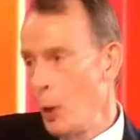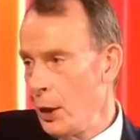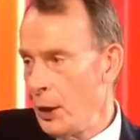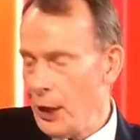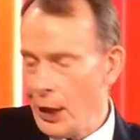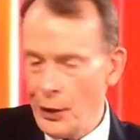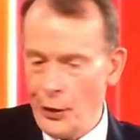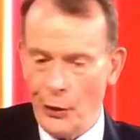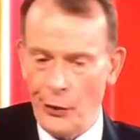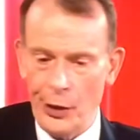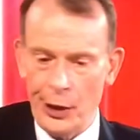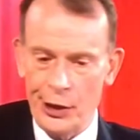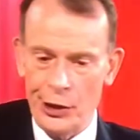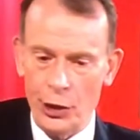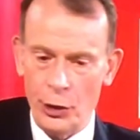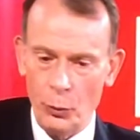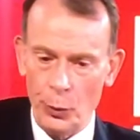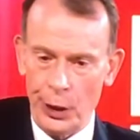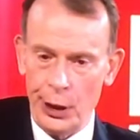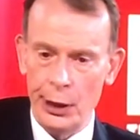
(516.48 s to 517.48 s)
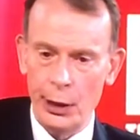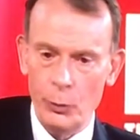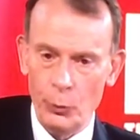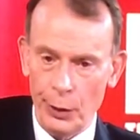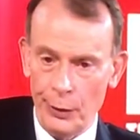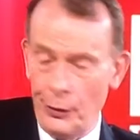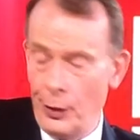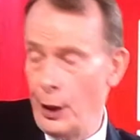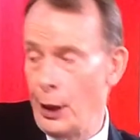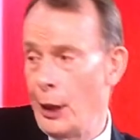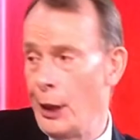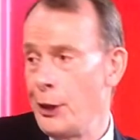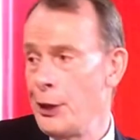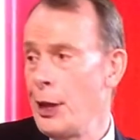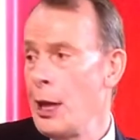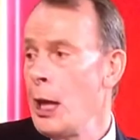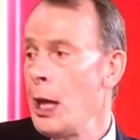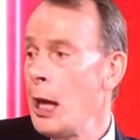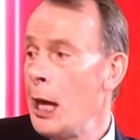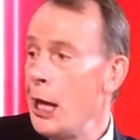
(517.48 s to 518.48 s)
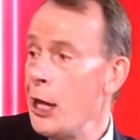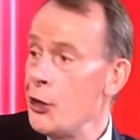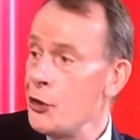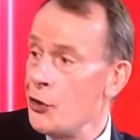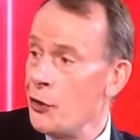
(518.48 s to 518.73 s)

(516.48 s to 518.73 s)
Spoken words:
of the other things that we've heard is